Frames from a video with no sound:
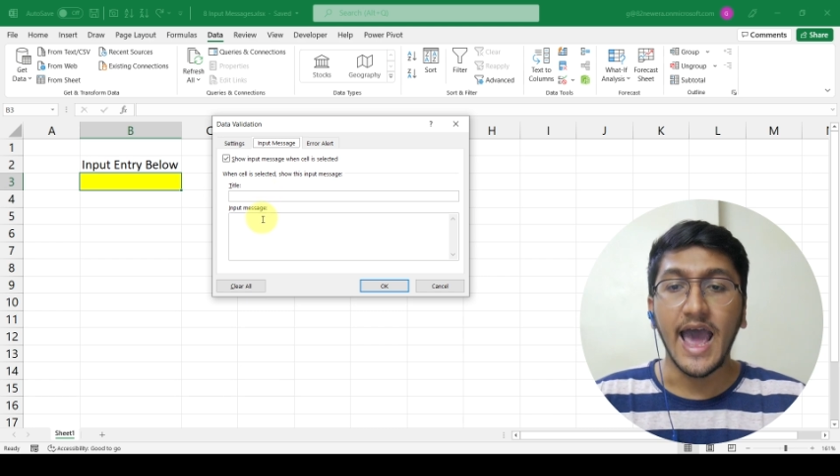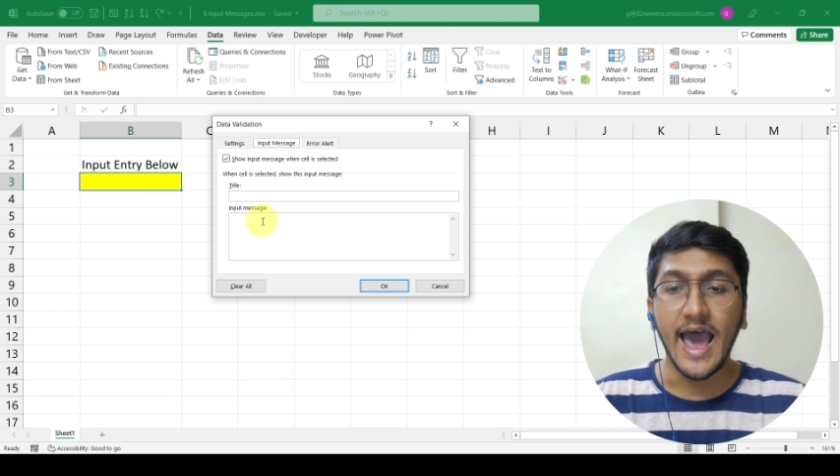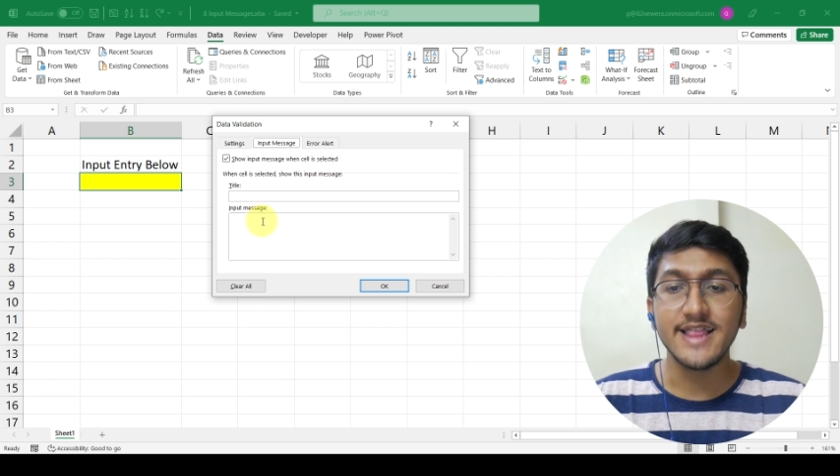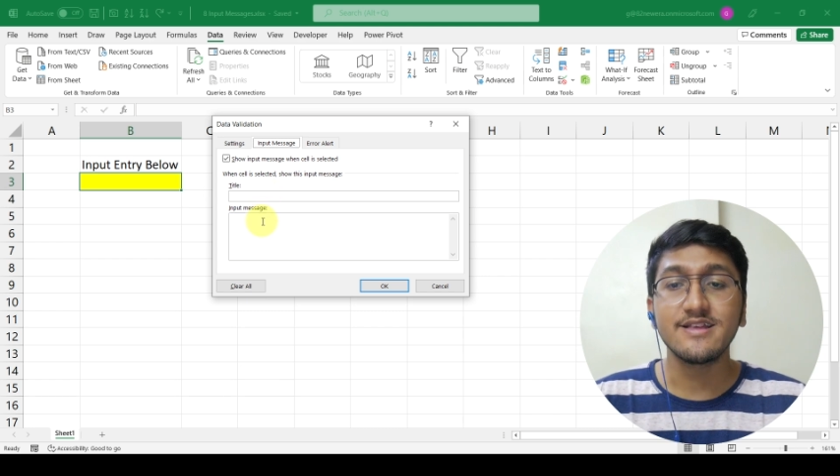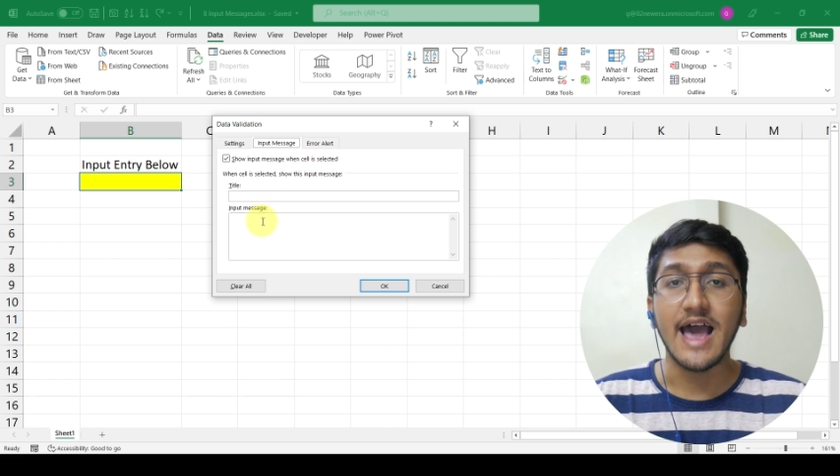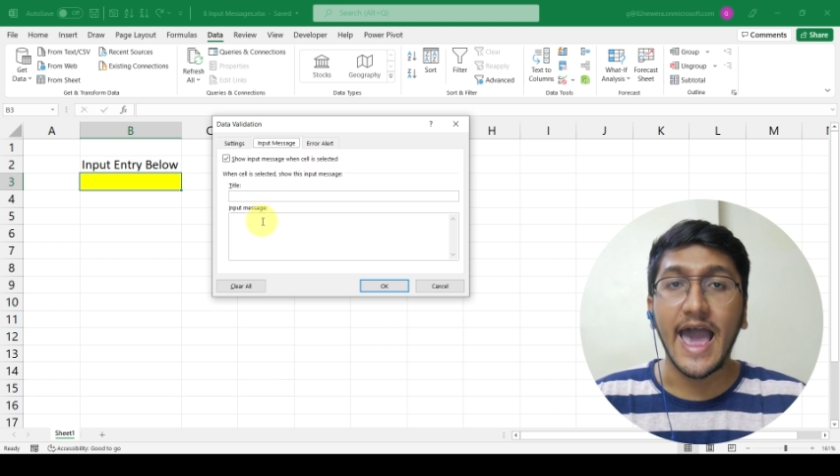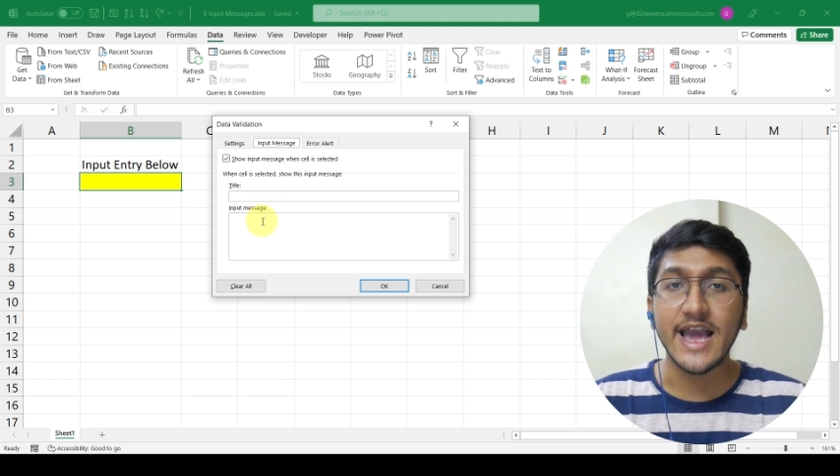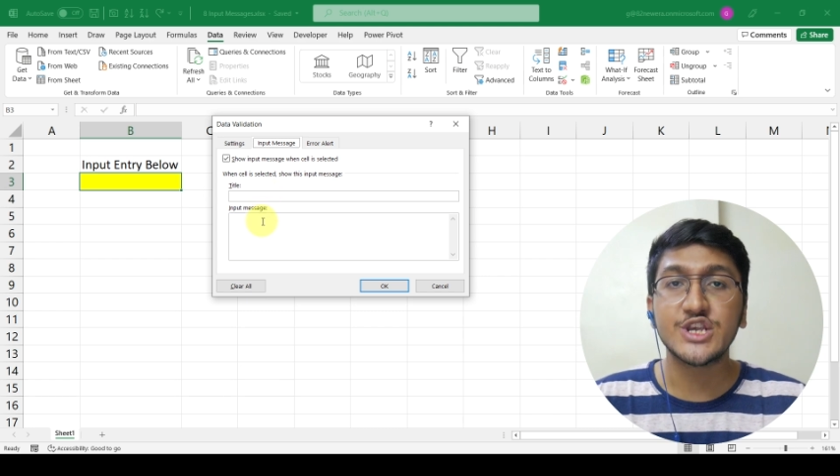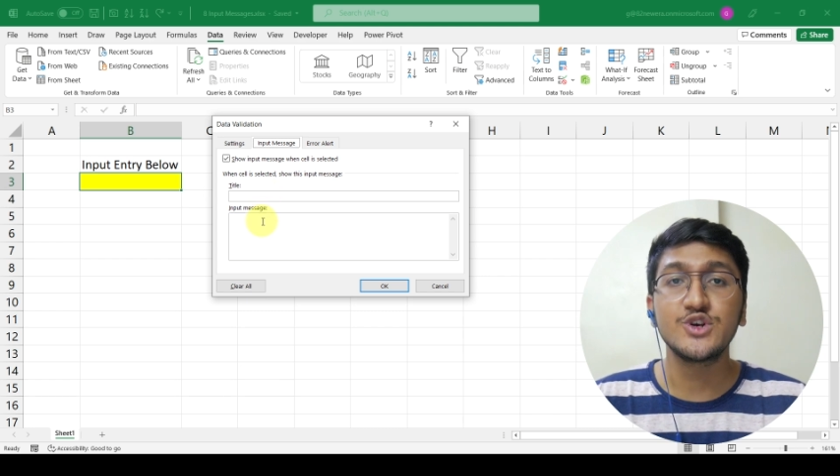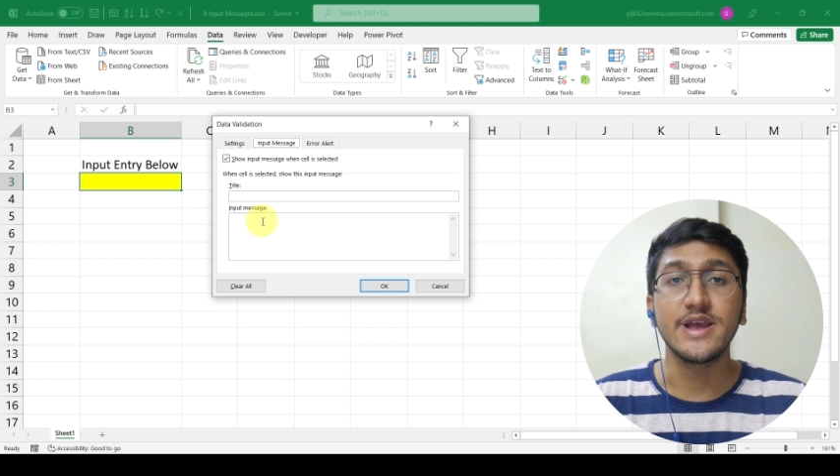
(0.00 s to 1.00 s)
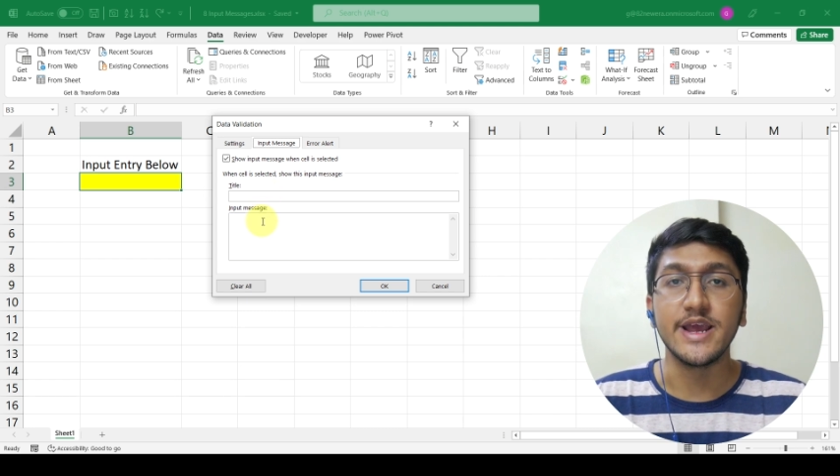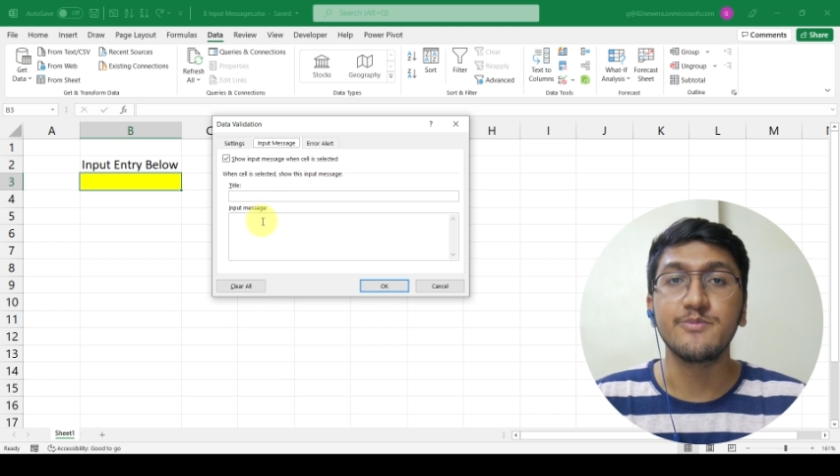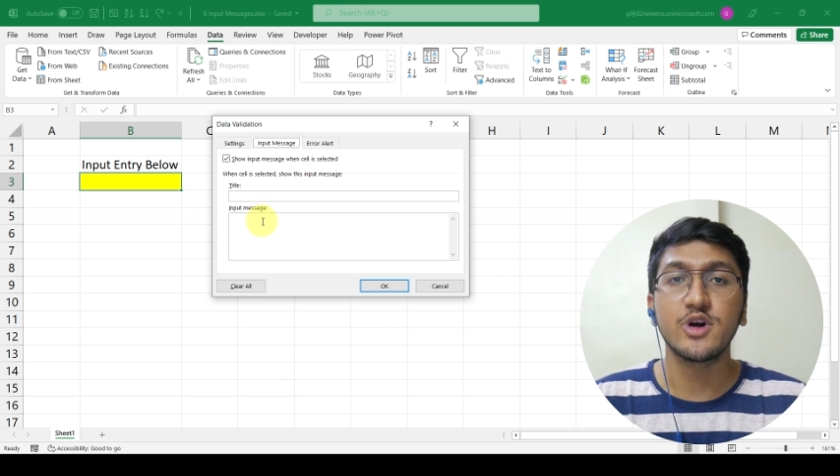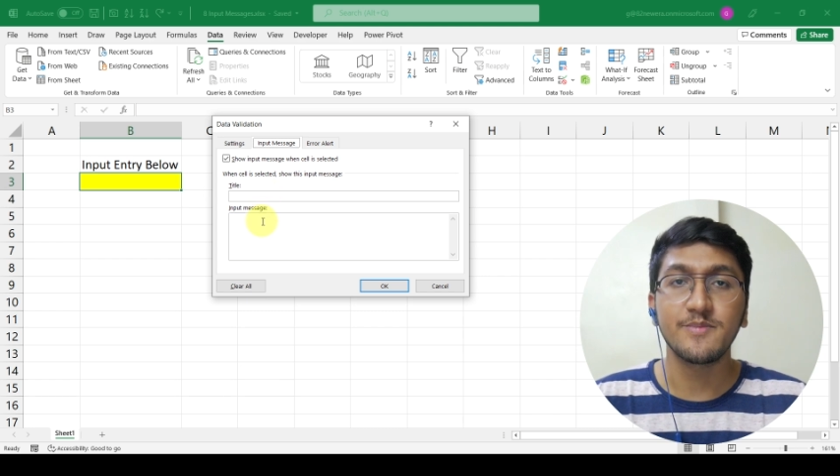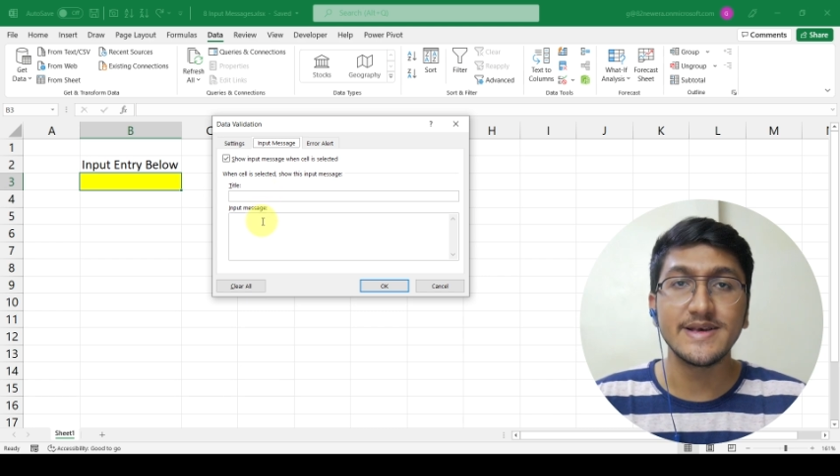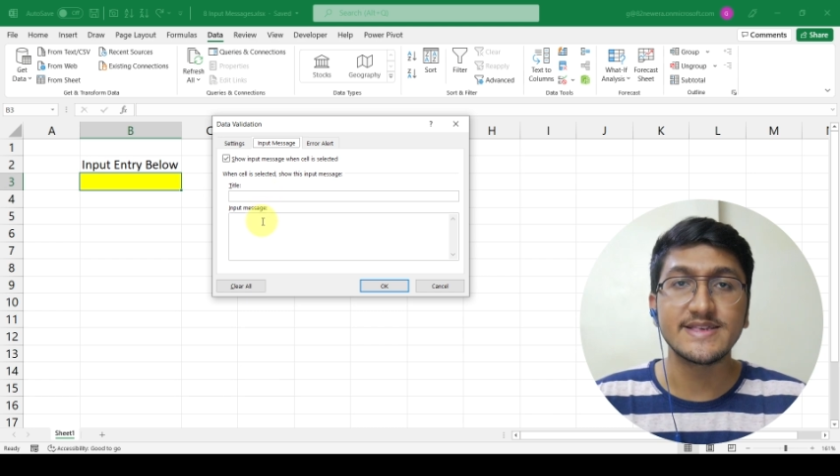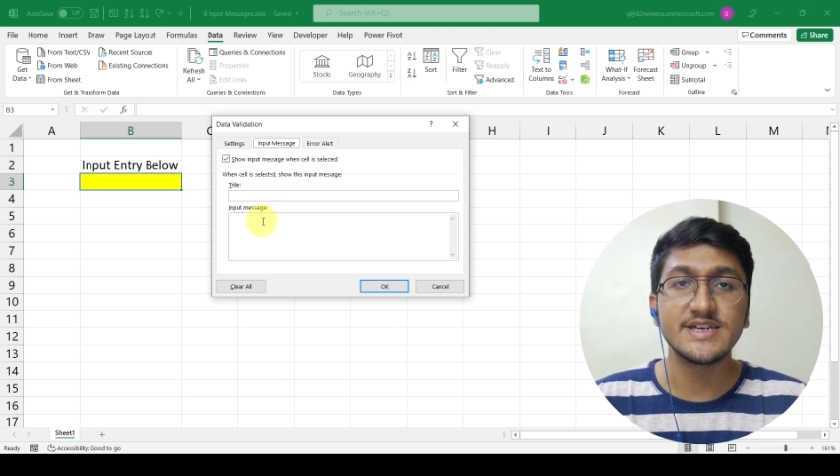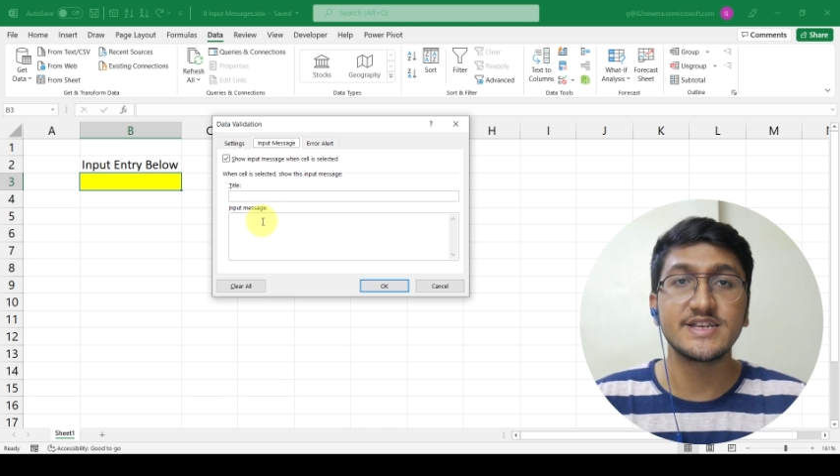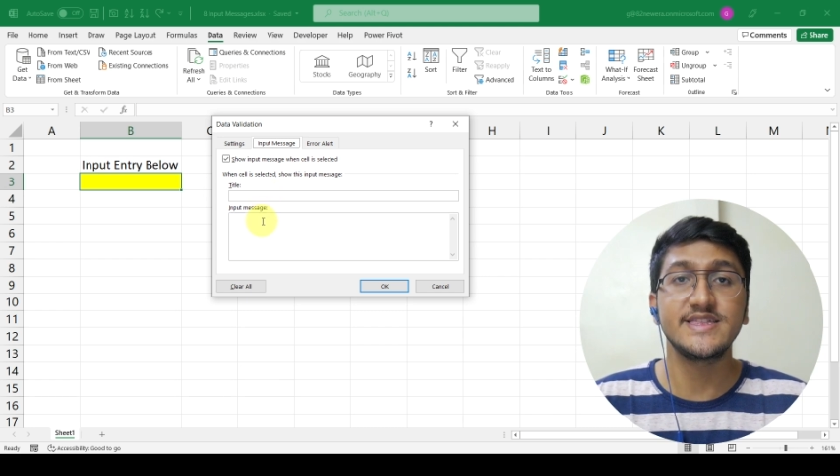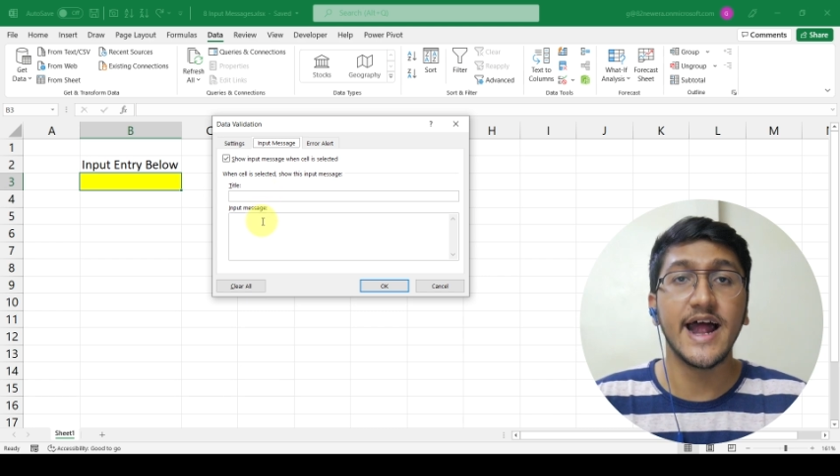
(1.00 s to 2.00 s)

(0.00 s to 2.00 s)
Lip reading: and the actual input message